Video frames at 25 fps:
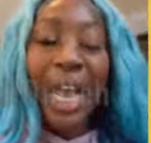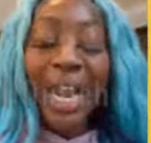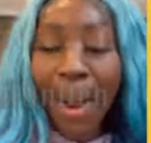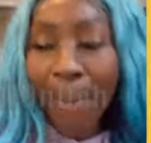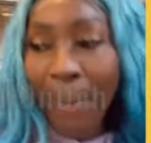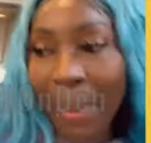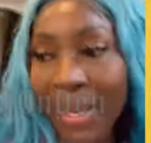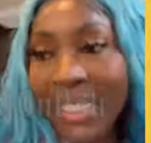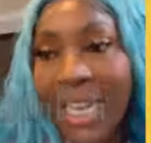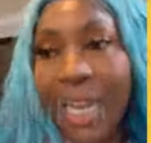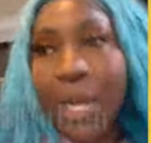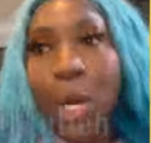on a
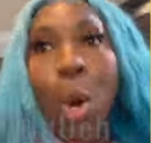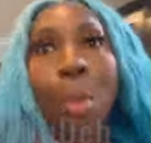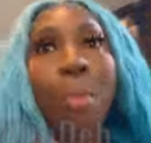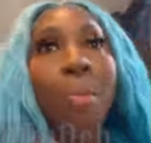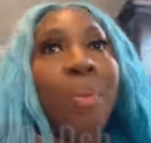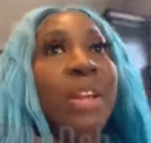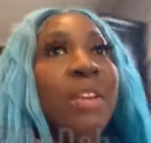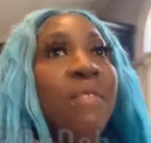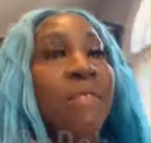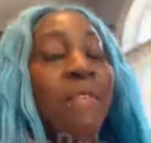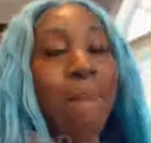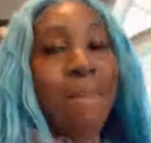pot of
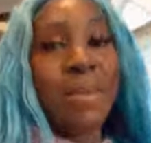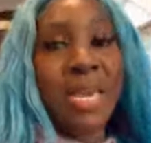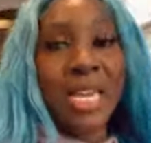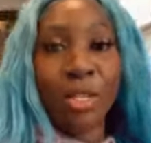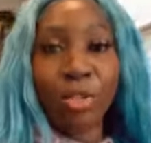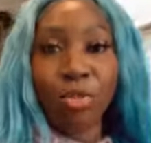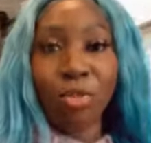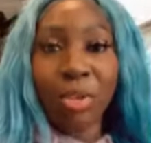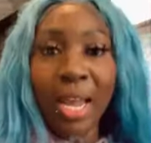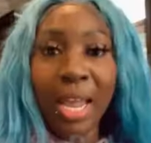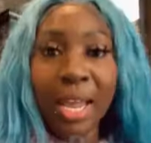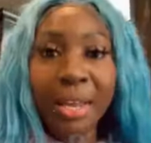dumpling for me
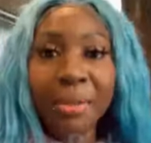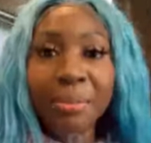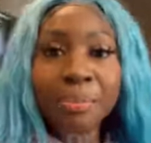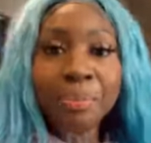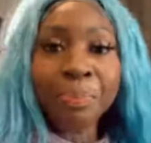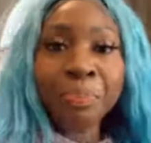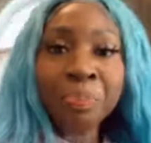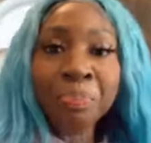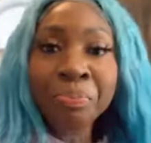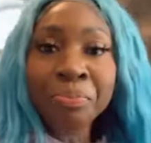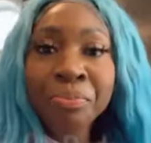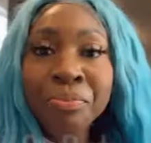today.
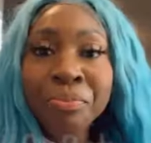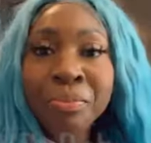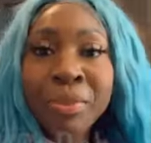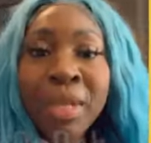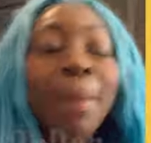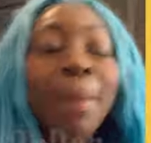Yeah.